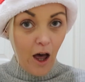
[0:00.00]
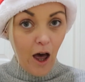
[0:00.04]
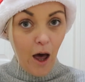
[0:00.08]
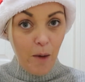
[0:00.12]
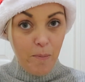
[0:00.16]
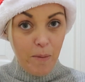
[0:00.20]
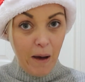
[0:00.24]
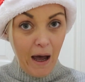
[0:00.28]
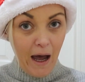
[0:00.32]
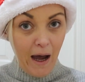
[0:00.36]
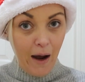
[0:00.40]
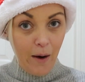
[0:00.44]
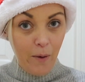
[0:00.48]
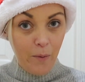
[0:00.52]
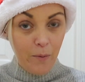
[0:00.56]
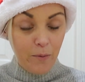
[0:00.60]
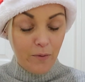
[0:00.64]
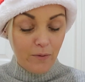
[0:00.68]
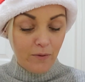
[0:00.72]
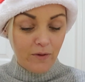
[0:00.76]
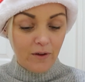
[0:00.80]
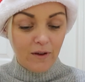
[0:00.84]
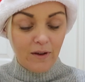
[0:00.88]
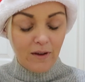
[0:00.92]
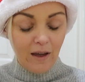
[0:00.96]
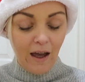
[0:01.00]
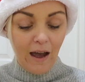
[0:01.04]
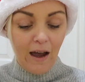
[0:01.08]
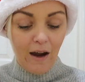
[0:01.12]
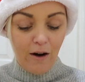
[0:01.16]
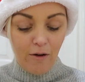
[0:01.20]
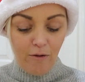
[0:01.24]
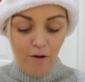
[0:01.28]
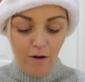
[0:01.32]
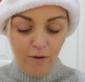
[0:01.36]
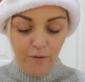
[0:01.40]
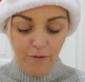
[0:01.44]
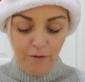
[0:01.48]
£1,
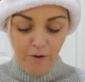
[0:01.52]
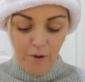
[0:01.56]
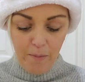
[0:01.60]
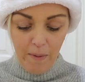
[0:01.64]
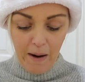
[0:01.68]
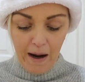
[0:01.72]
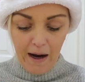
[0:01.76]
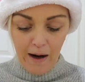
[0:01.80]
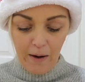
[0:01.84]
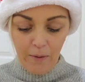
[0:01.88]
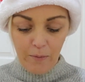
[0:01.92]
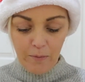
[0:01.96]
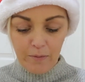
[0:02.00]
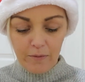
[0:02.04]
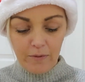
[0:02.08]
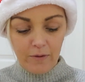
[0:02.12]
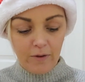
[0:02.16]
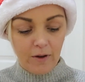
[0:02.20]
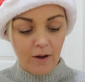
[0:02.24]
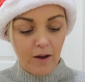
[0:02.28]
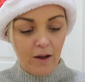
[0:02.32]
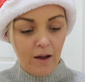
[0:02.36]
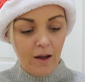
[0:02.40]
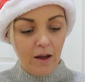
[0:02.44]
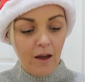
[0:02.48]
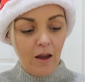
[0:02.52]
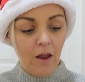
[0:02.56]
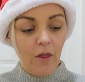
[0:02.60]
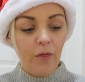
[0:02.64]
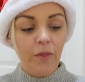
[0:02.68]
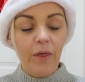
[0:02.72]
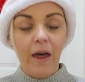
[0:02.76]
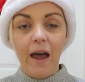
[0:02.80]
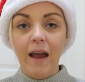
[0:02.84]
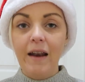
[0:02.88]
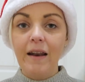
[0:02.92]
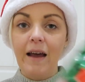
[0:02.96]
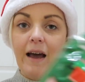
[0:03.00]
can't go wrong for £1.
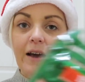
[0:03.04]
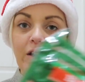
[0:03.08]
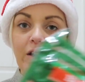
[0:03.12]
Then